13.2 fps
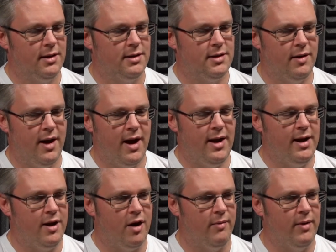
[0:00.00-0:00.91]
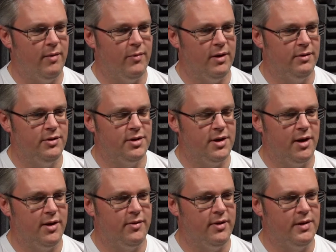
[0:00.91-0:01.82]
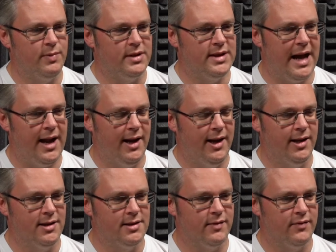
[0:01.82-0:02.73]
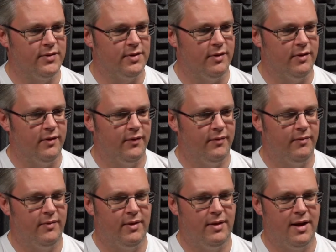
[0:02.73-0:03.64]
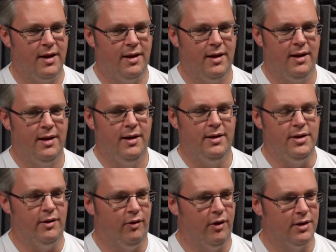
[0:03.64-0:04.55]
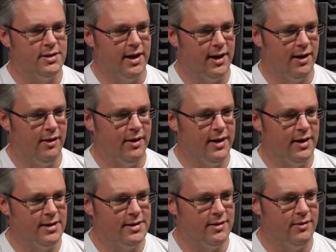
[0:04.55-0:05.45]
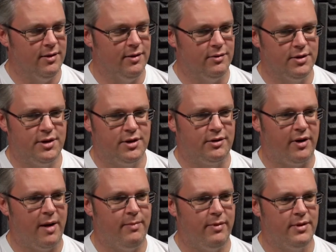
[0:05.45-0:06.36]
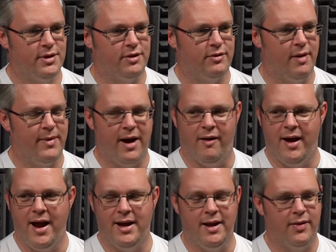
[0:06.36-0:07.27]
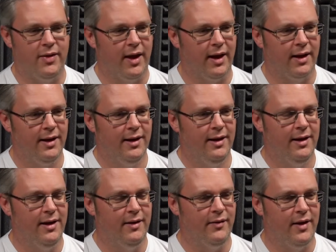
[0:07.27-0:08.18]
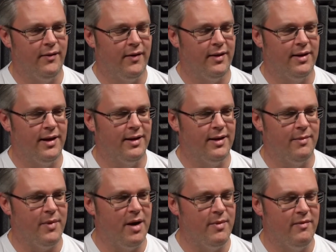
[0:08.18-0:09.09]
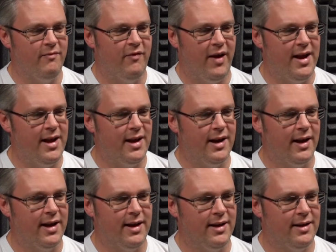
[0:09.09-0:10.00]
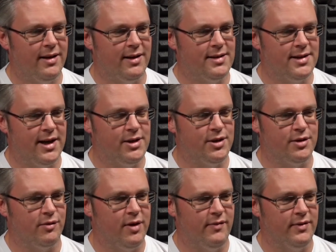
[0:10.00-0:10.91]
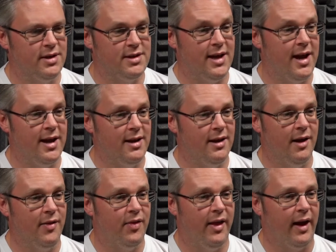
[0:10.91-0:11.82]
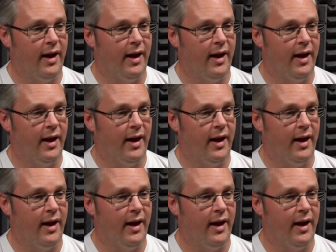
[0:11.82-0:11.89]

So any comment will just go through these battalions of sort of neurotic lawyers who'll strip out anything that might be vaguely contentious or even say a thing.